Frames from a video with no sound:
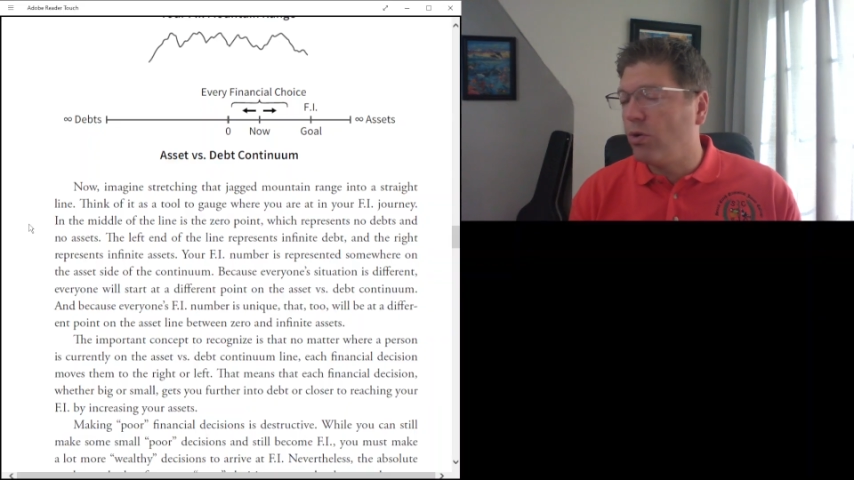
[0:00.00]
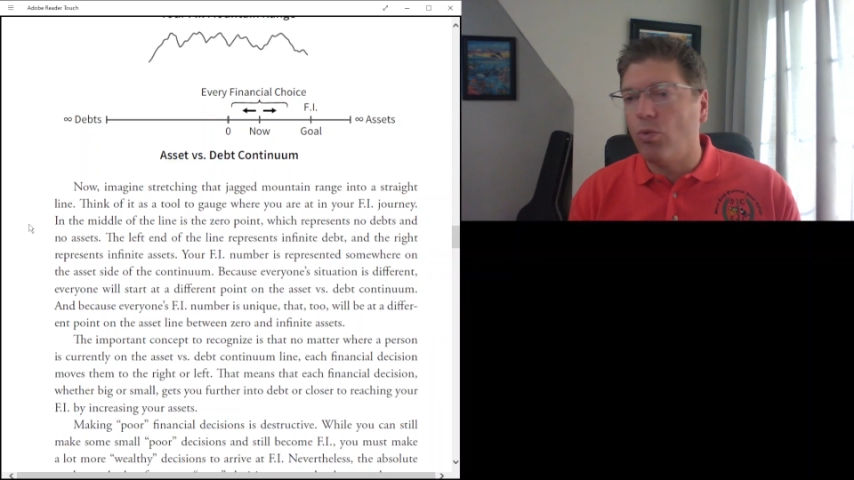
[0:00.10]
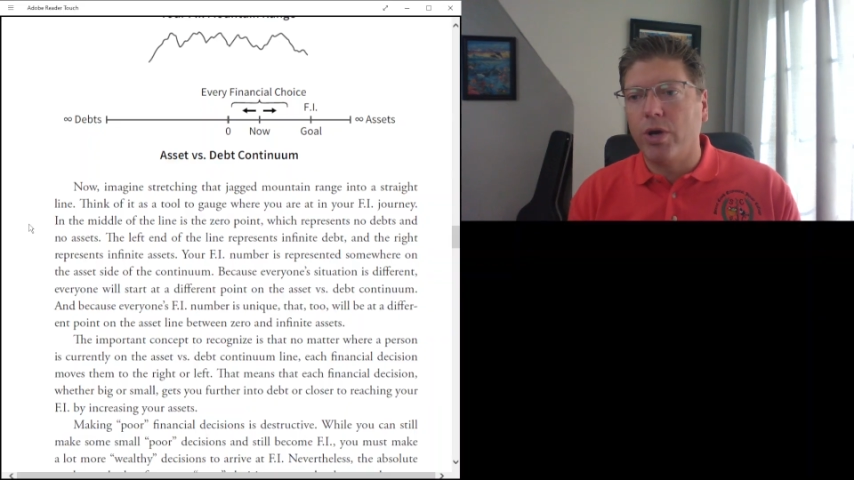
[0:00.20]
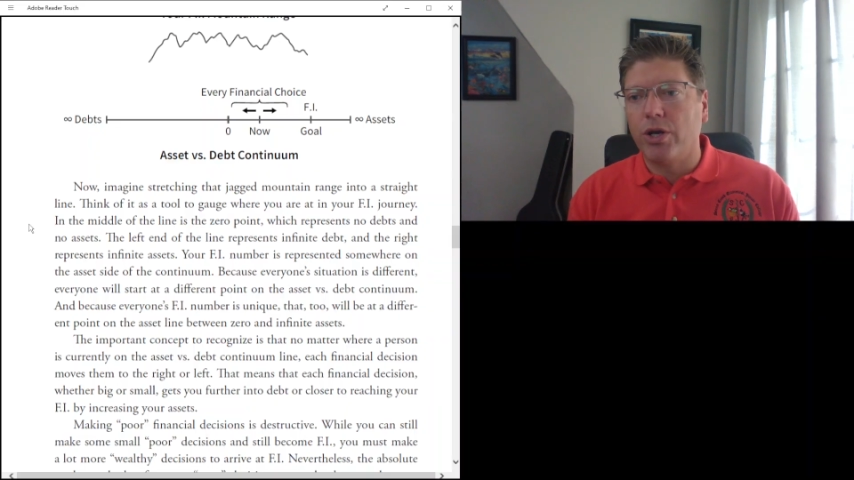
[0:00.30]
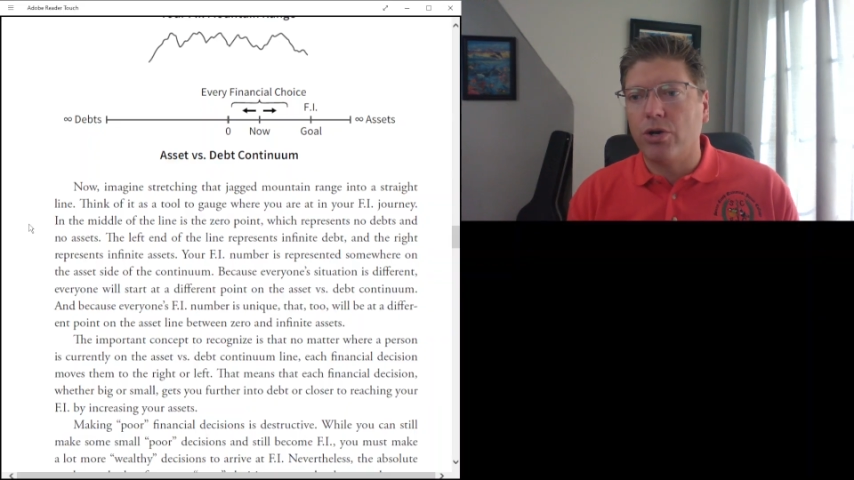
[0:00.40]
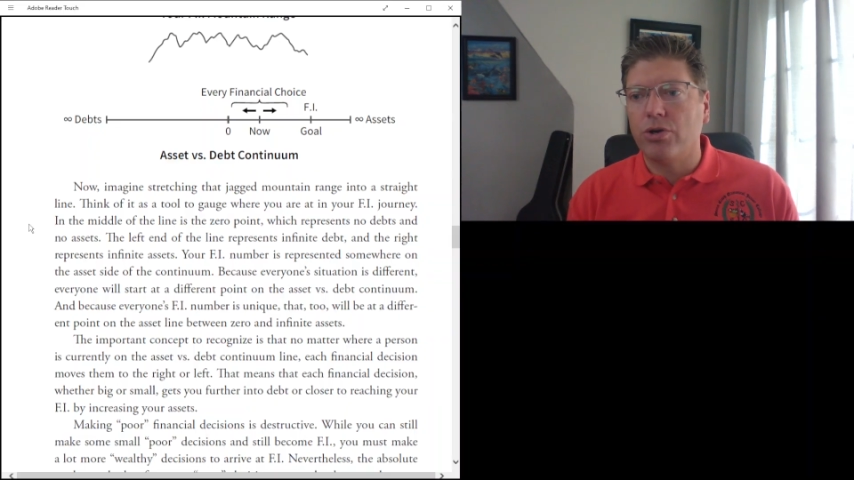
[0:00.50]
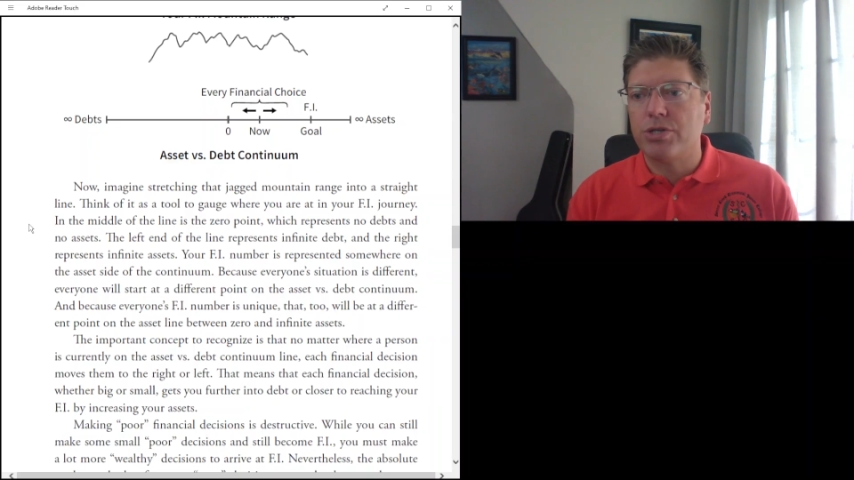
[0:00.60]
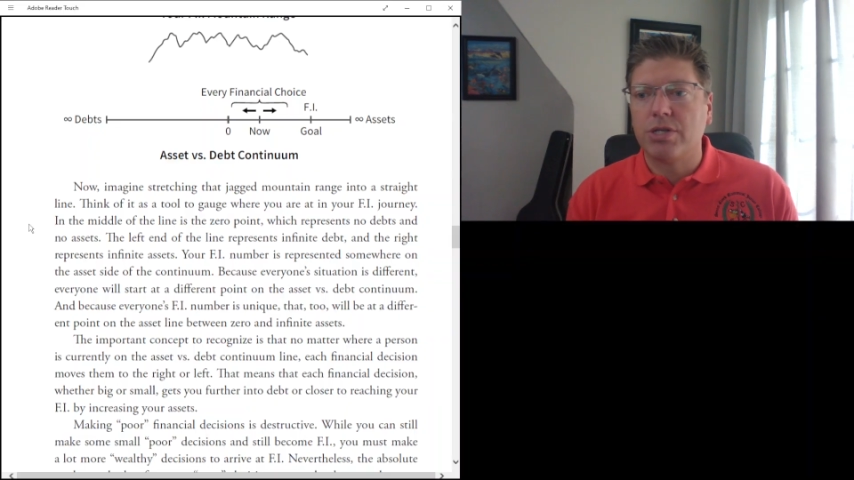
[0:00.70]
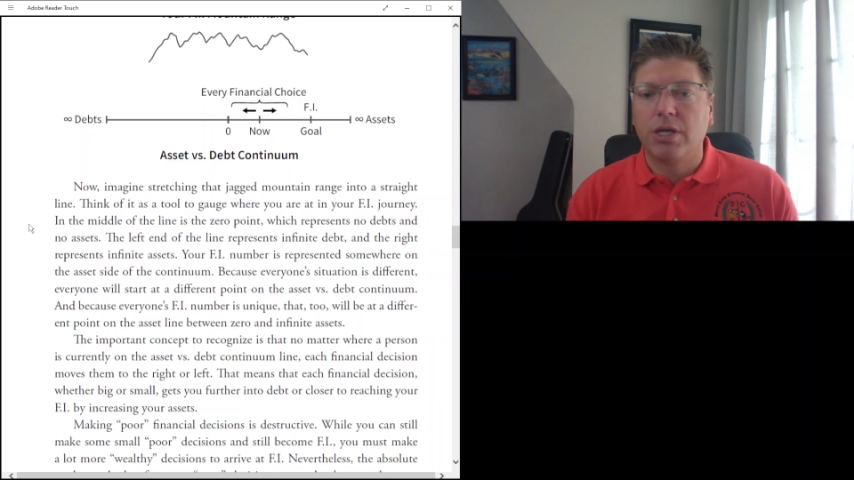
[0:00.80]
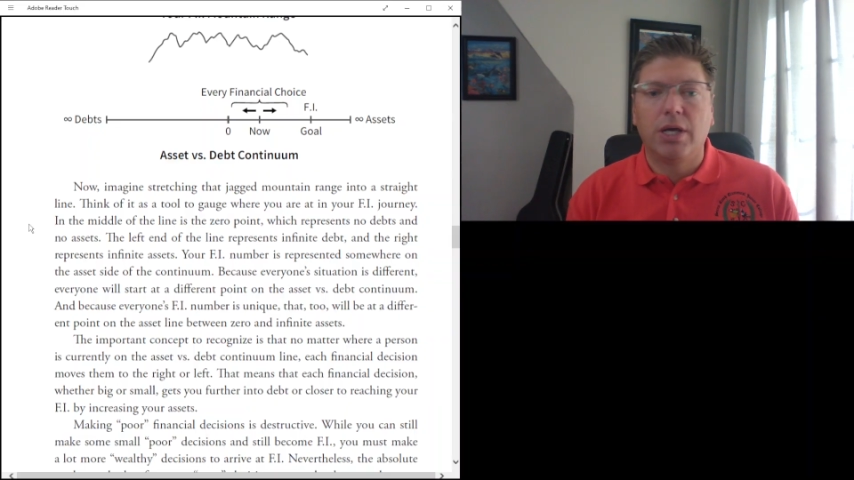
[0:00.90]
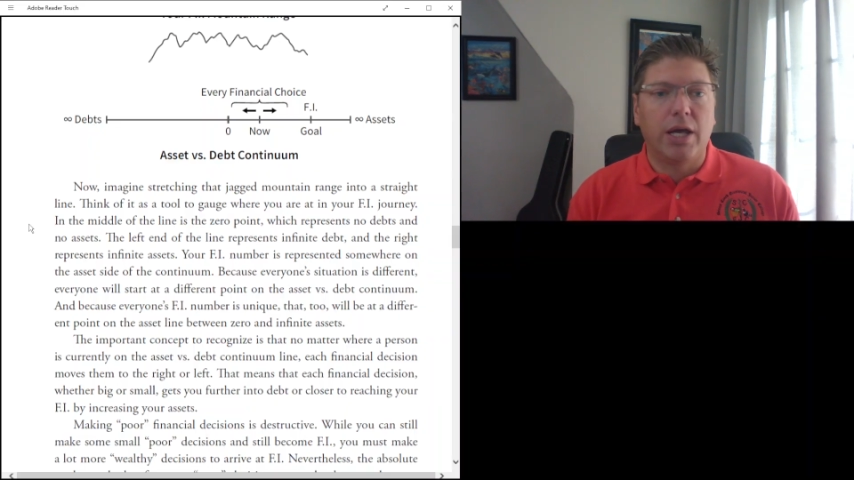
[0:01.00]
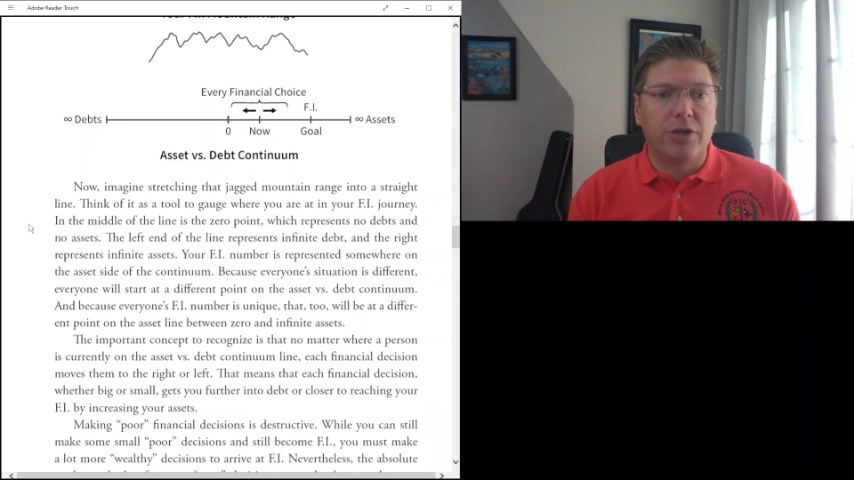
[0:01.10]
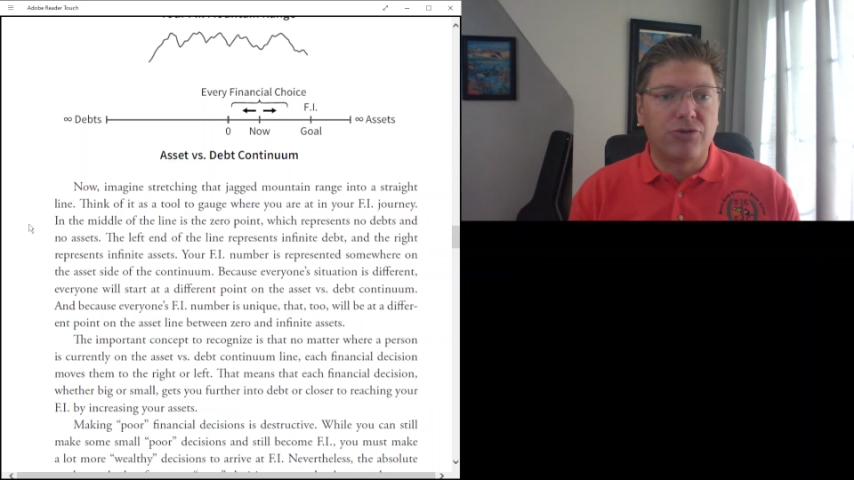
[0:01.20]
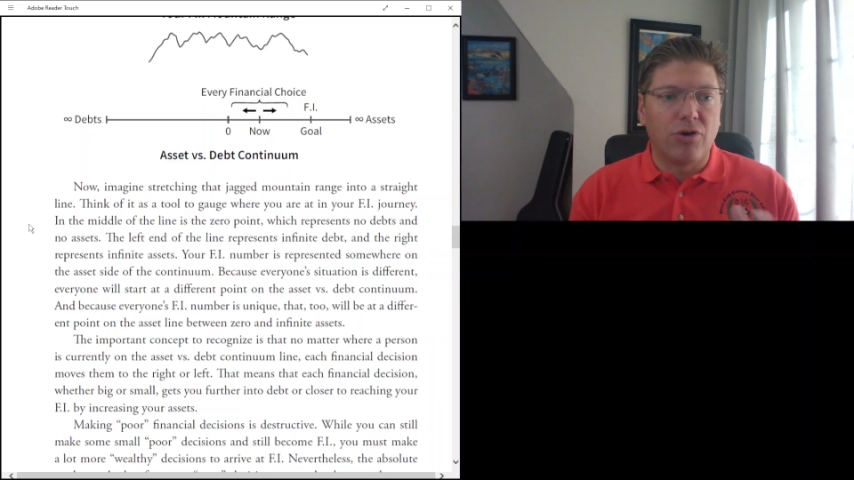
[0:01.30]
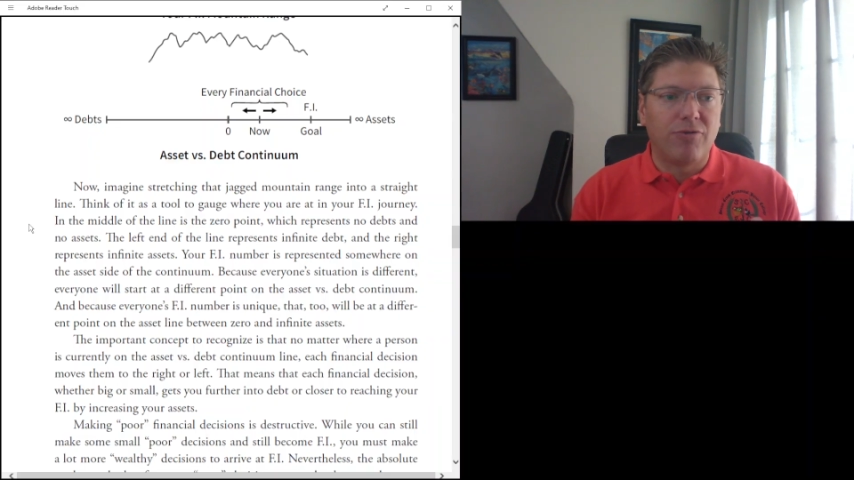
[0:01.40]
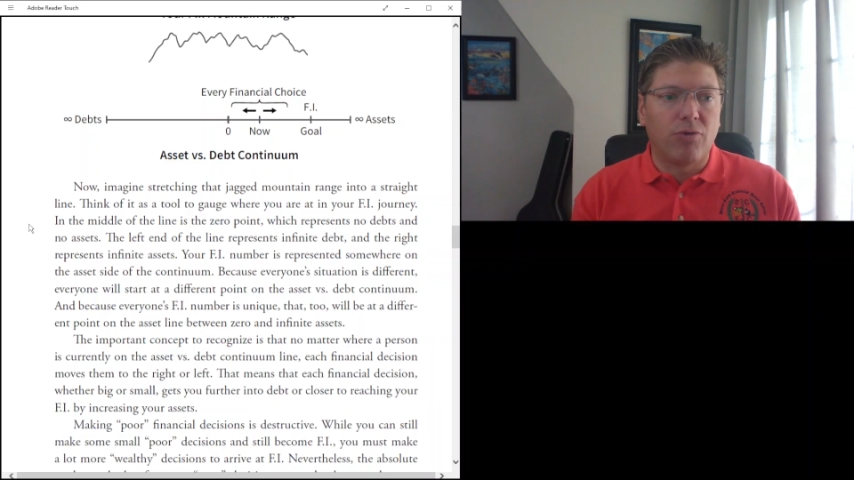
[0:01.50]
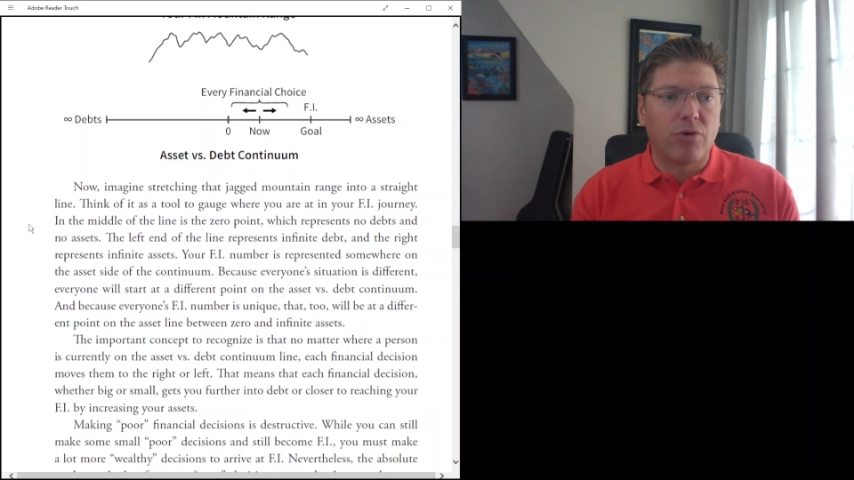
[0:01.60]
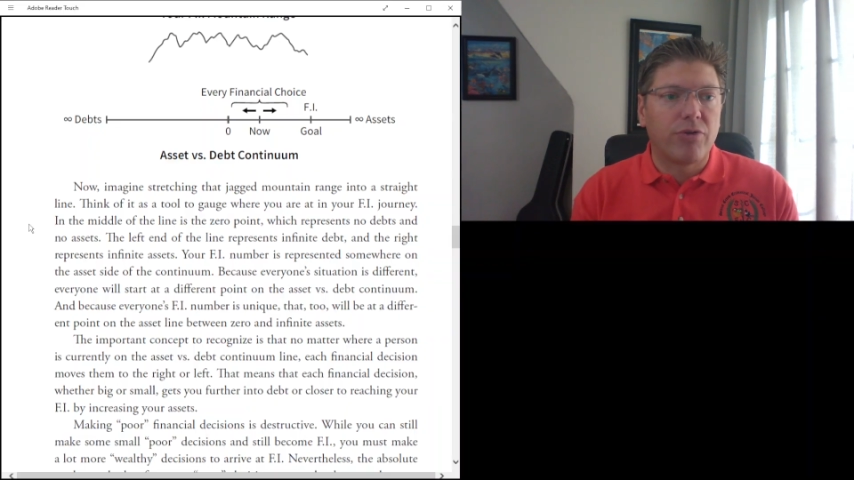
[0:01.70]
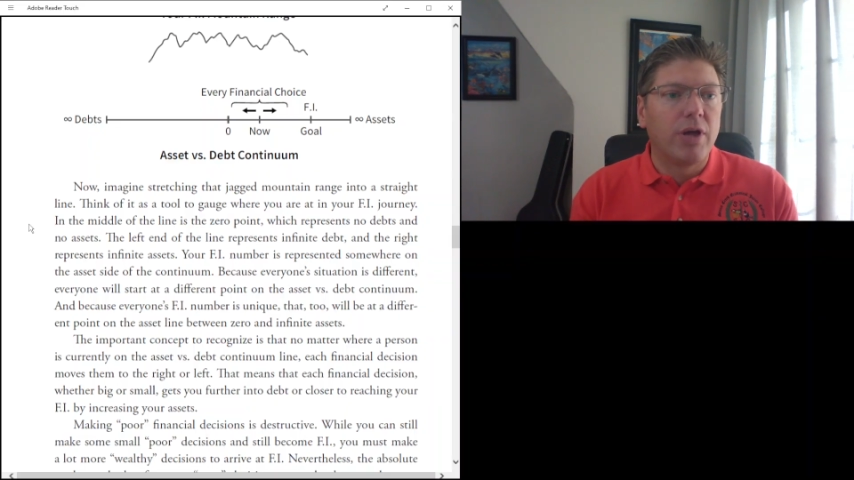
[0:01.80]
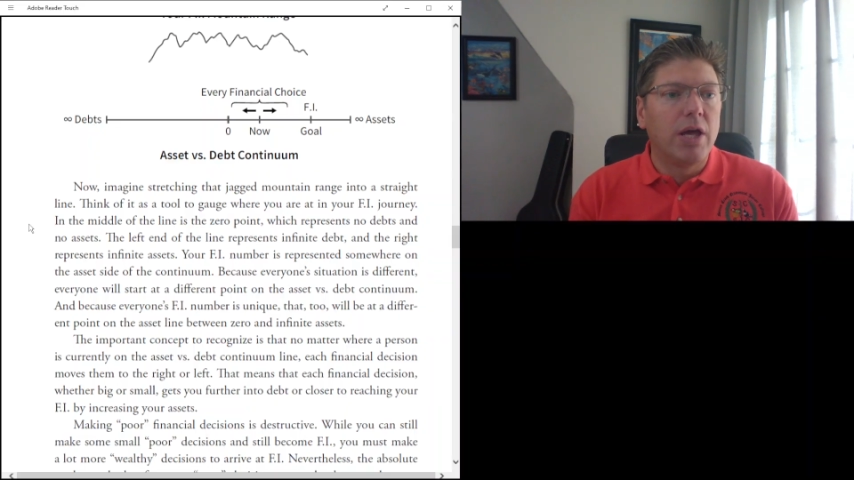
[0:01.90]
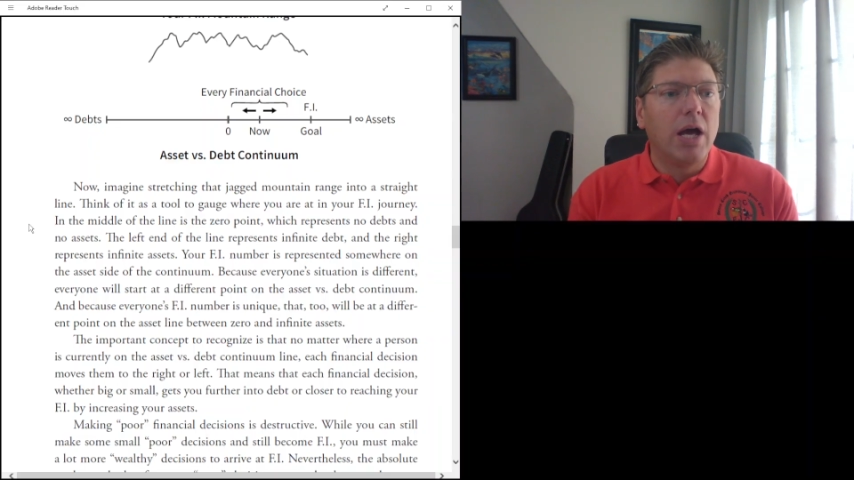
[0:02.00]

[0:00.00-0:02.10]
winners, and so forth.